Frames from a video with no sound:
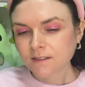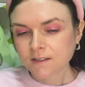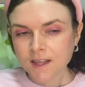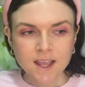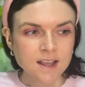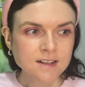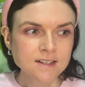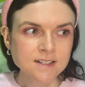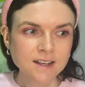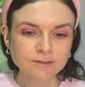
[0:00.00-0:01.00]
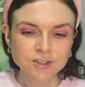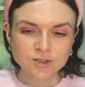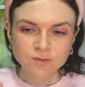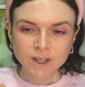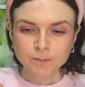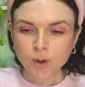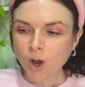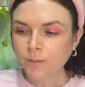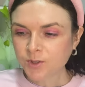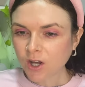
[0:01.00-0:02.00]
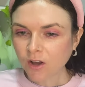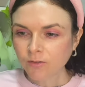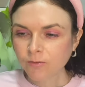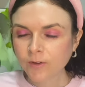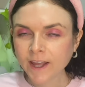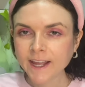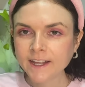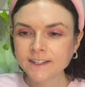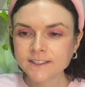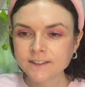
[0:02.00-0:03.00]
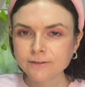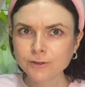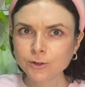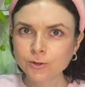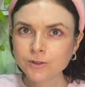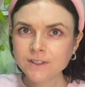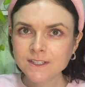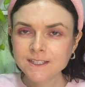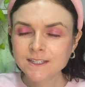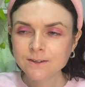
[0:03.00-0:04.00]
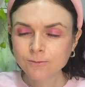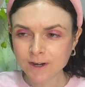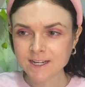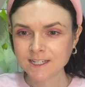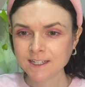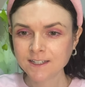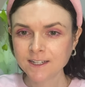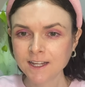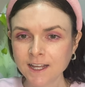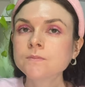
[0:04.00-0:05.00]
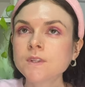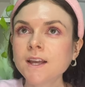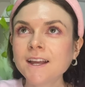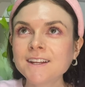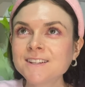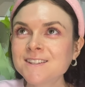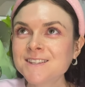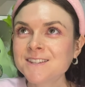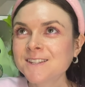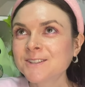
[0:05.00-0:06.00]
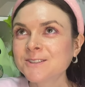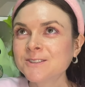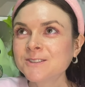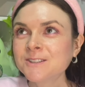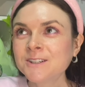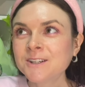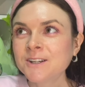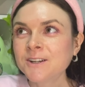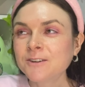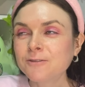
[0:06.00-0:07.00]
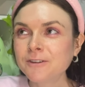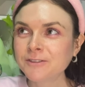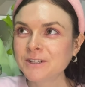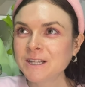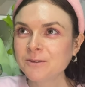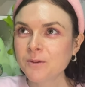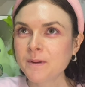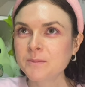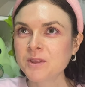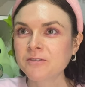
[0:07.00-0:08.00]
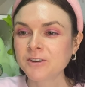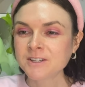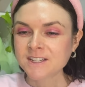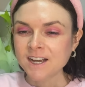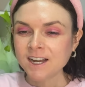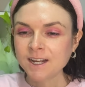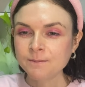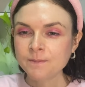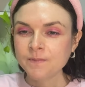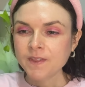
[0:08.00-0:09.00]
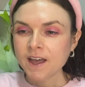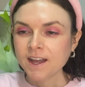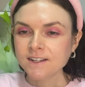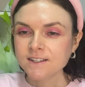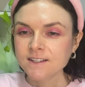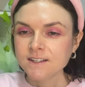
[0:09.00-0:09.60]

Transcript: things have just really popped off and for good reason, I can still vividly remember the first time that